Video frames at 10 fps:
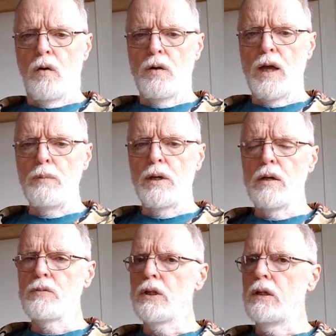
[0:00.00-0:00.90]
that
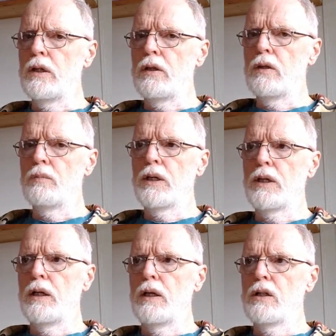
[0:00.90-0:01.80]
becomes clear
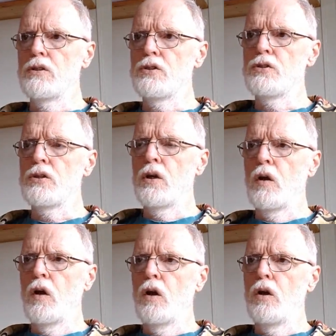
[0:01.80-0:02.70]
because
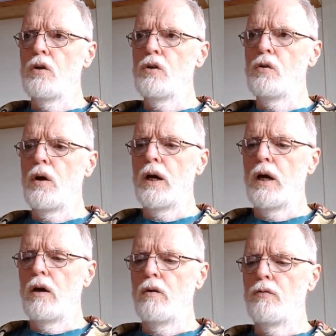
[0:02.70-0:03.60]
you
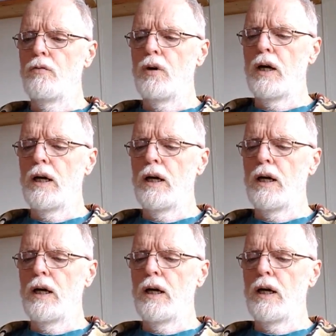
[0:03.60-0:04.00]
have,